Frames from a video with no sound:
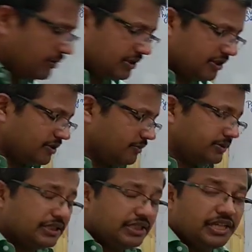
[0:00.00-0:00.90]
you are just
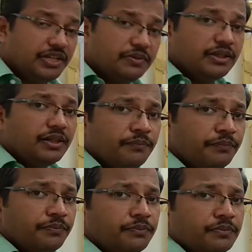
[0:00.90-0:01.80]
representing it with the
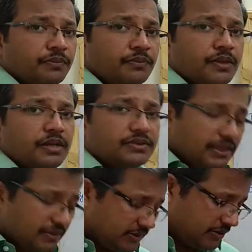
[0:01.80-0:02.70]

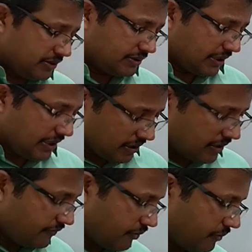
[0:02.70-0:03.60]

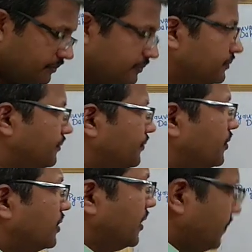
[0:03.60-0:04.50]
cyclic form.
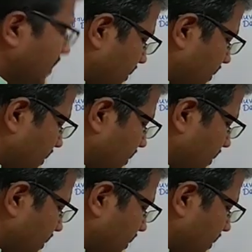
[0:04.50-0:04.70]
Okay,